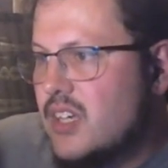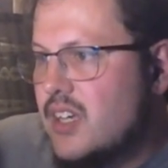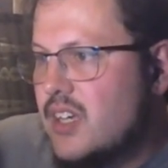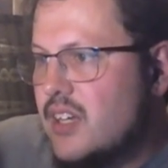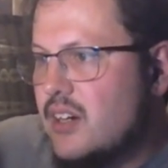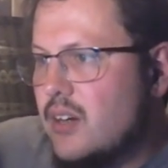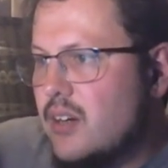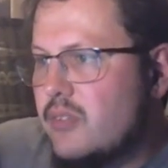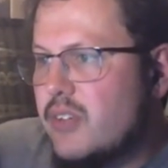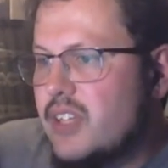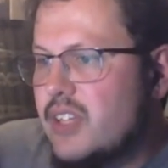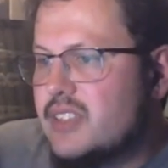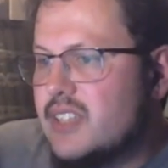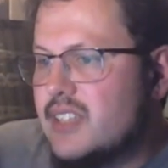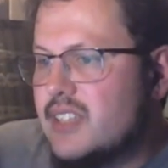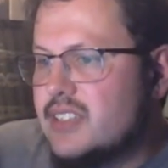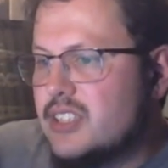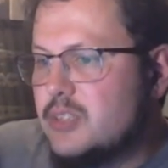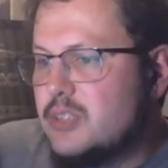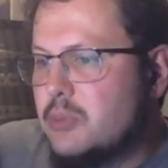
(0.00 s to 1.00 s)
And our
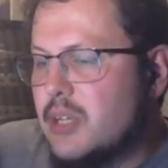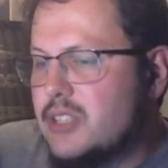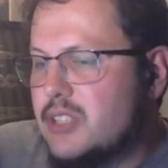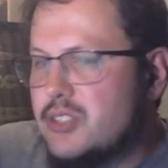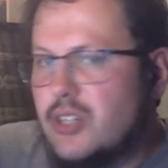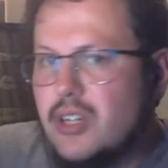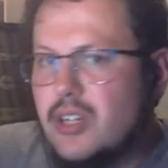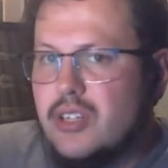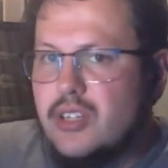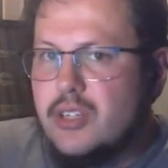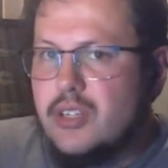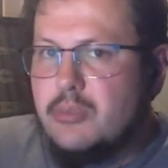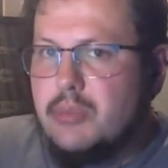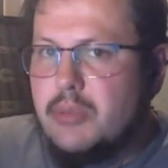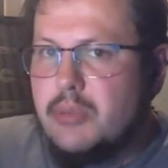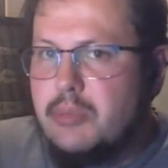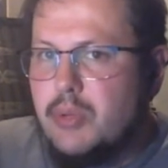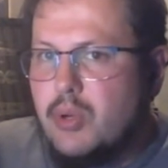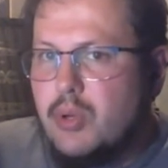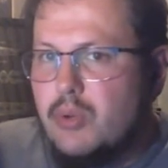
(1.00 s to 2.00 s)
fantastic sponsor are the good
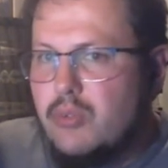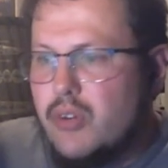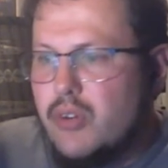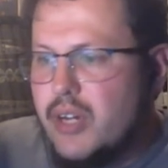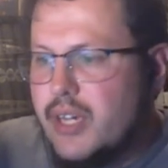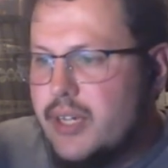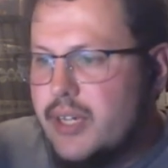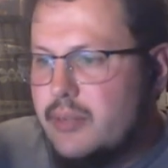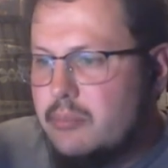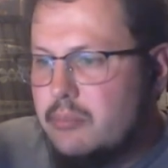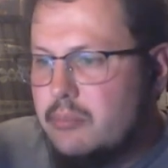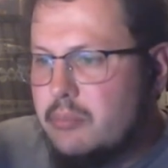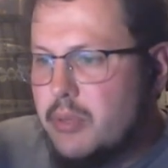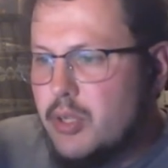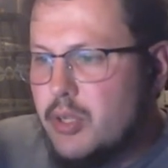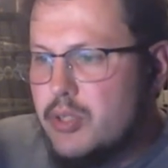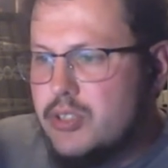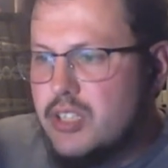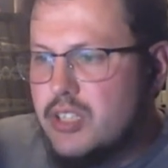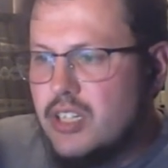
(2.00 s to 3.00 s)
people over at
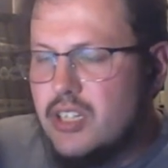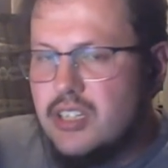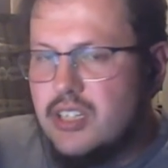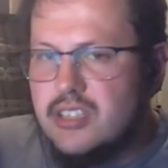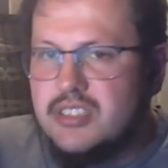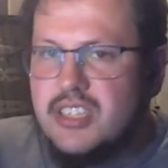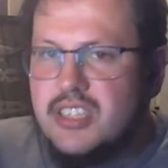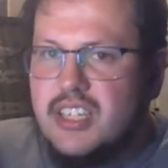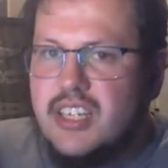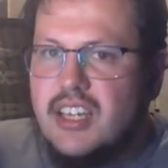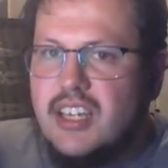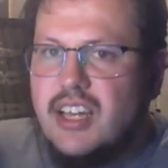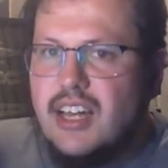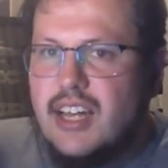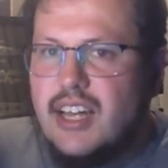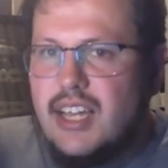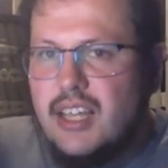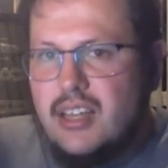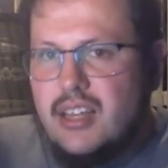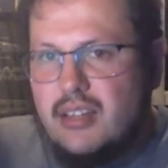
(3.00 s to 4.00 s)
Bird Dogs.
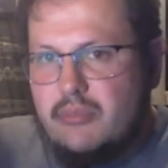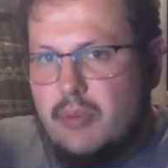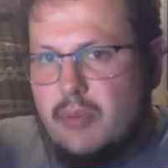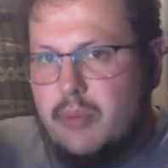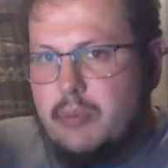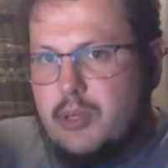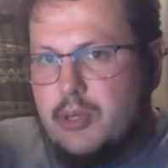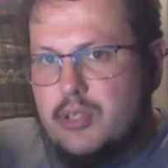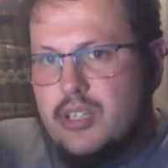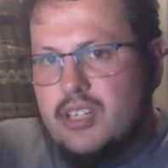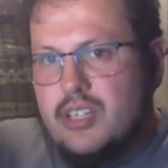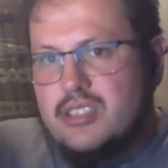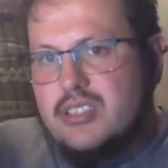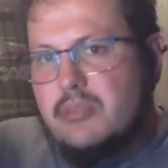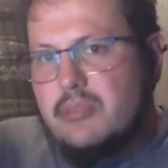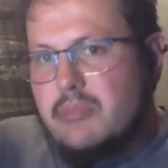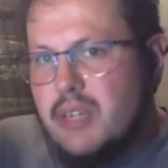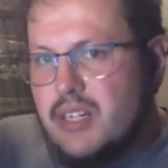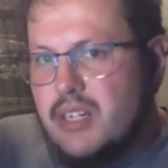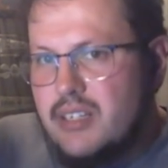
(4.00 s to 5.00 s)
I love my Bird Dogs.
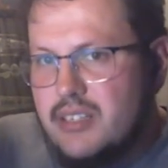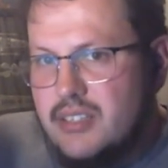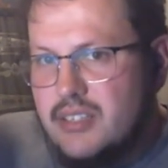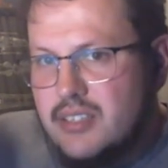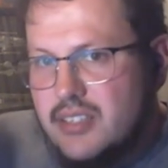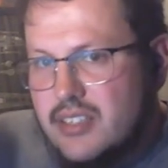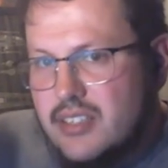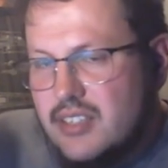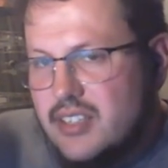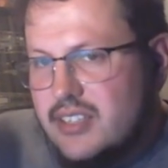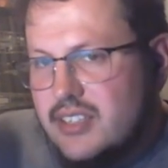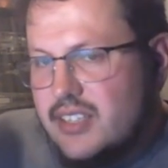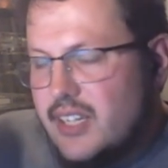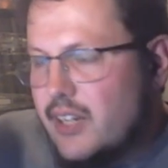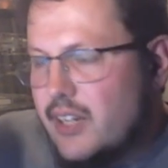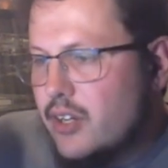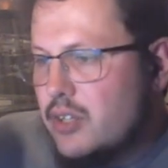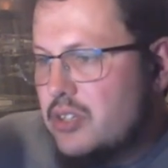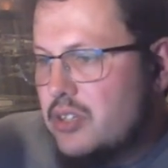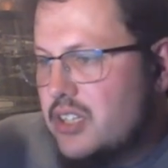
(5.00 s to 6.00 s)
The minute
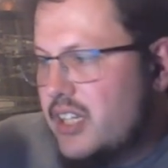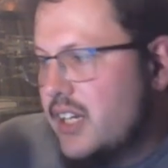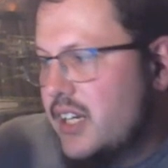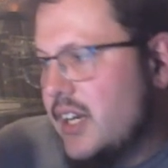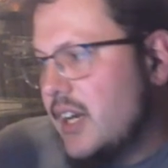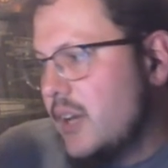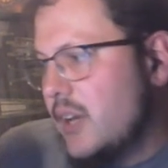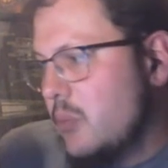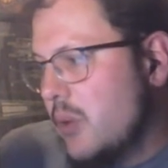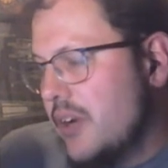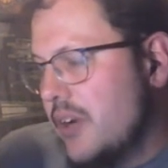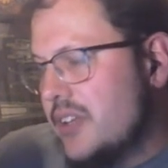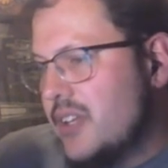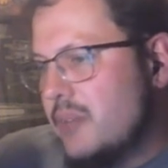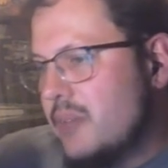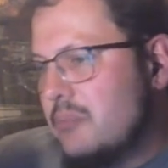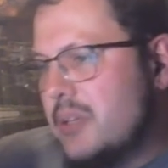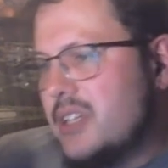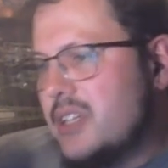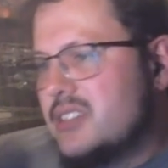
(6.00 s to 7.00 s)
they are clean, I wear
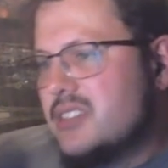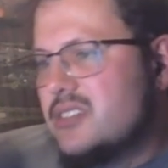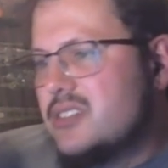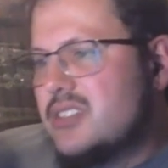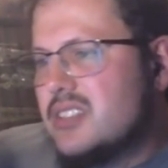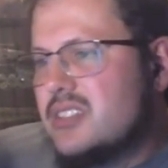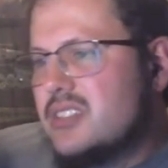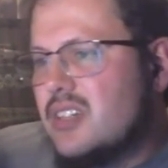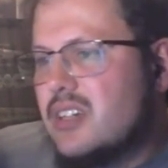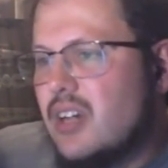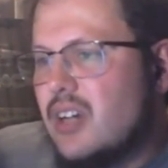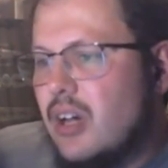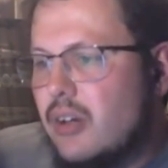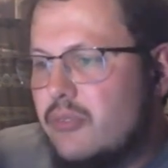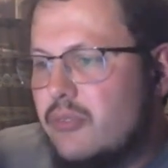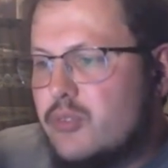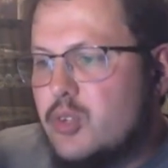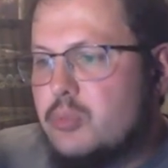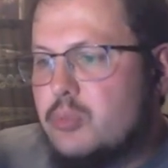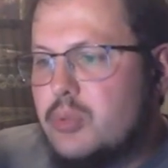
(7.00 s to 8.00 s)
them because they're just a
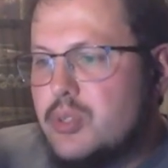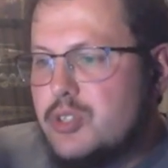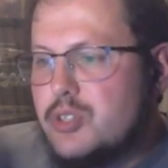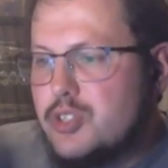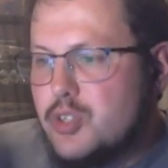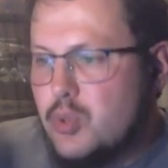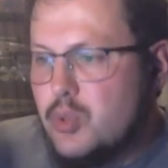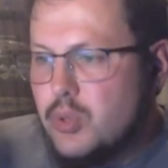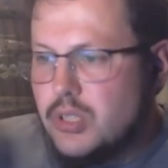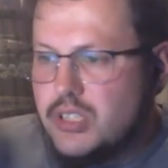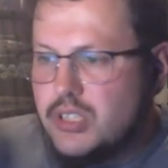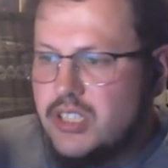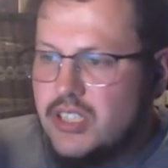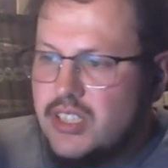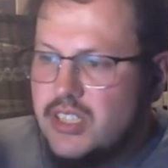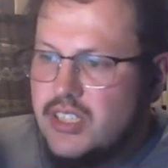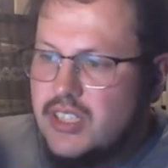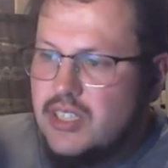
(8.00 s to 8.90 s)
comfortable short.